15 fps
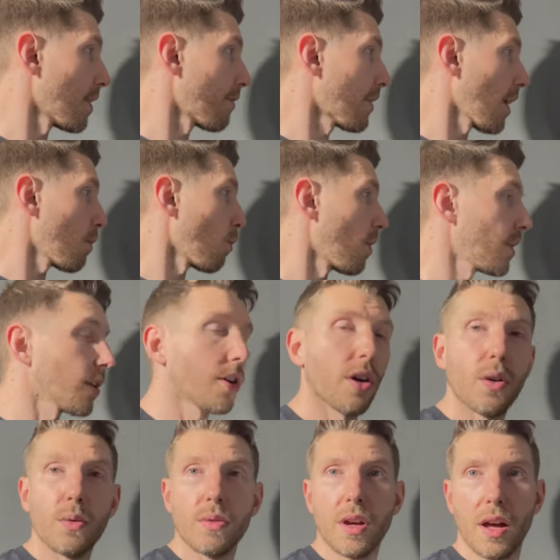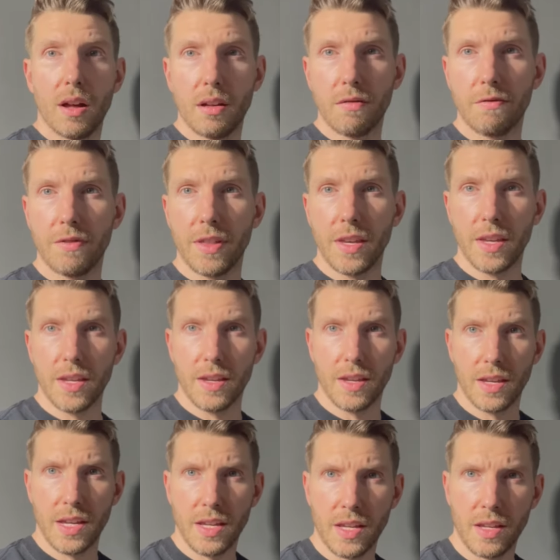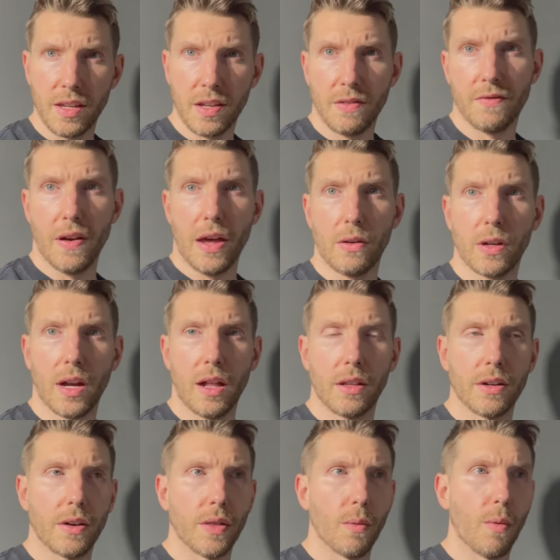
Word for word: I've got one coat of the final color on the